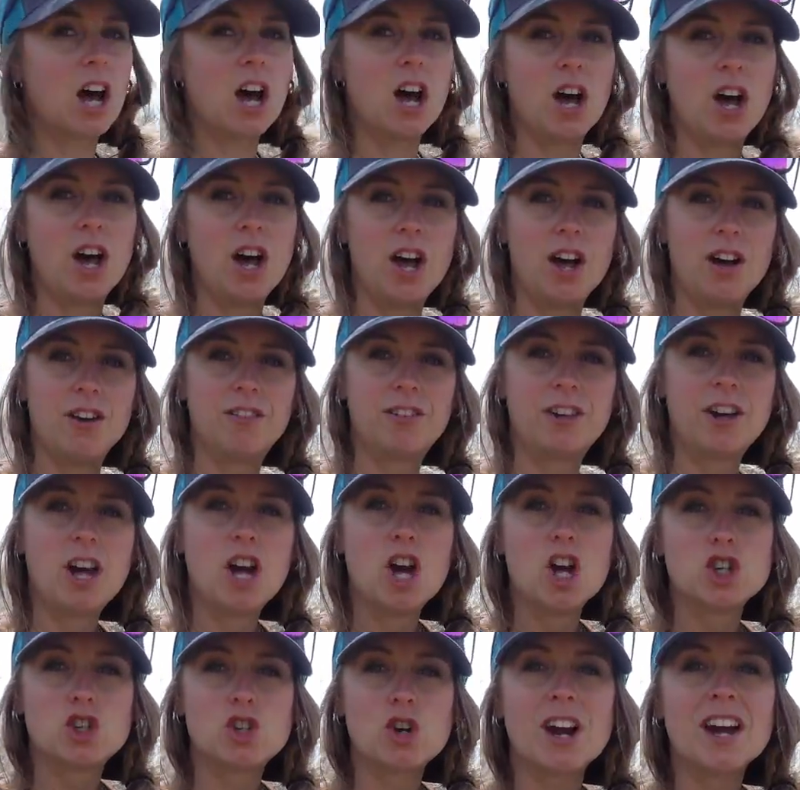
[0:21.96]
of
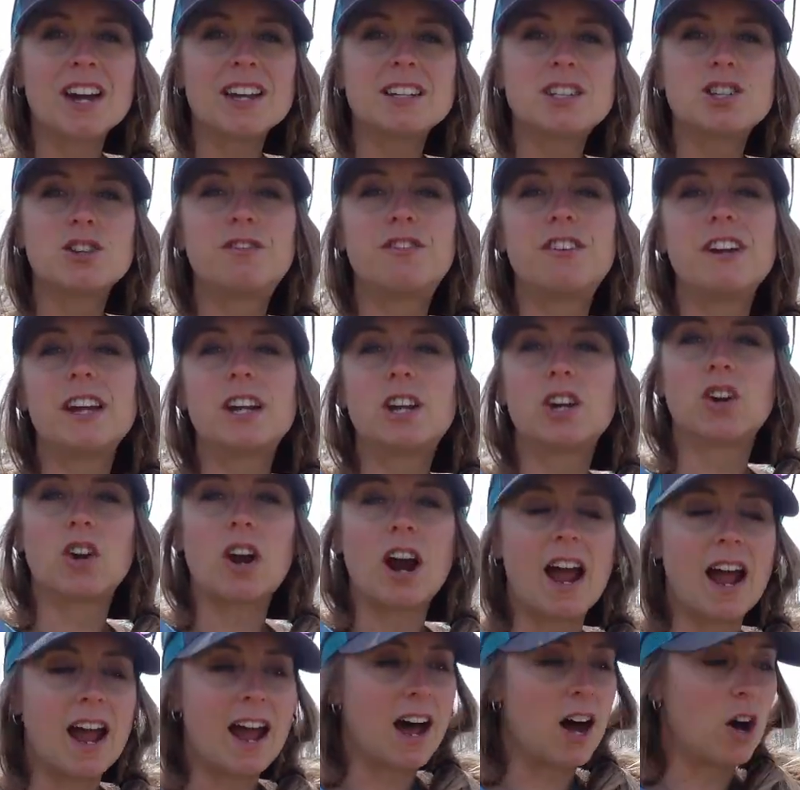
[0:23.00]
trying to figure
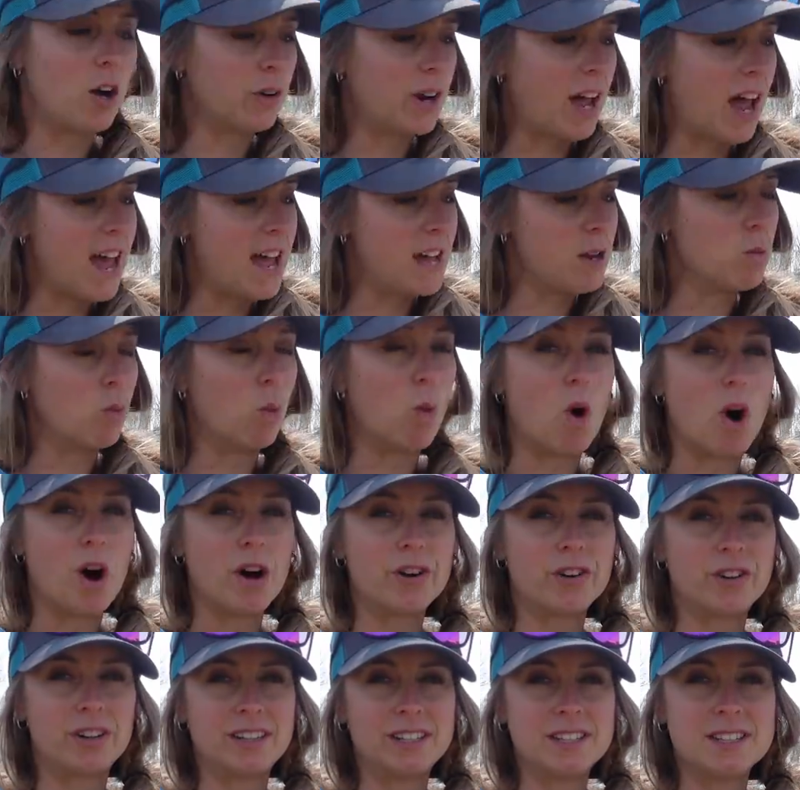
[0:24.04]
out a
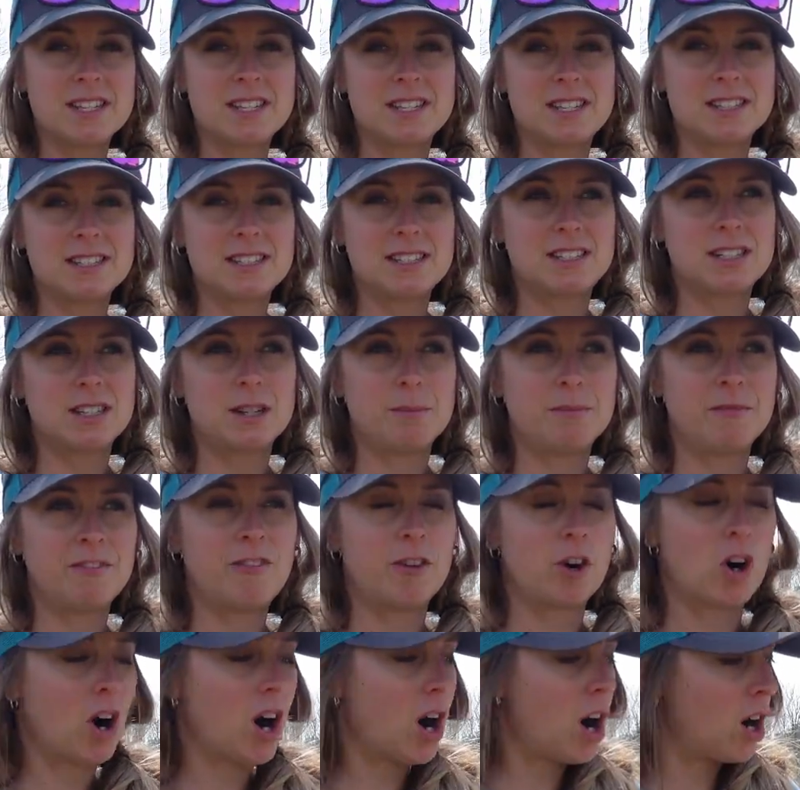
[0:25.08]
watering system
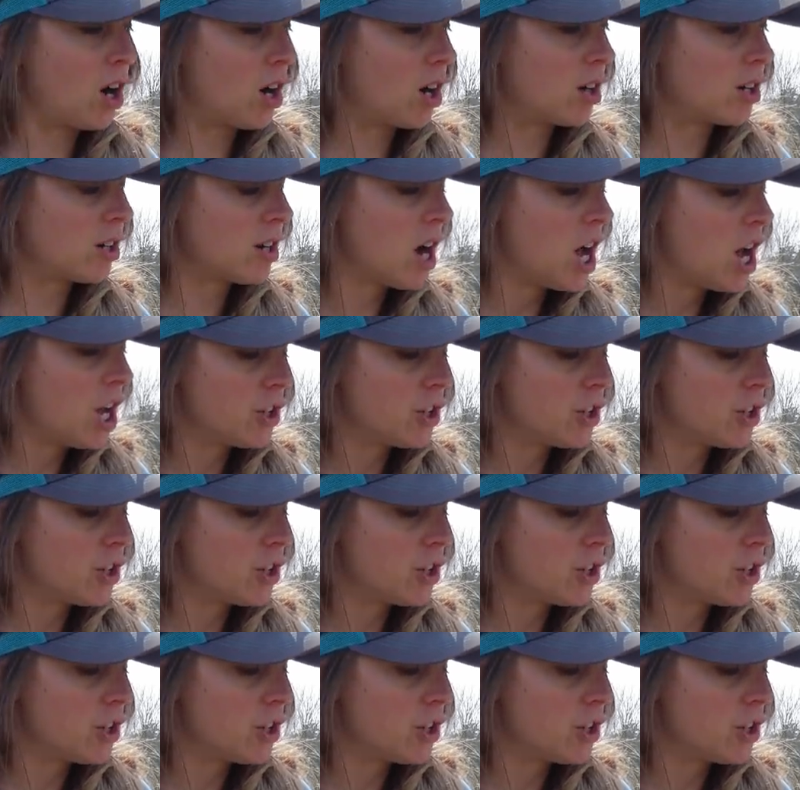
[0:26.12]
for her.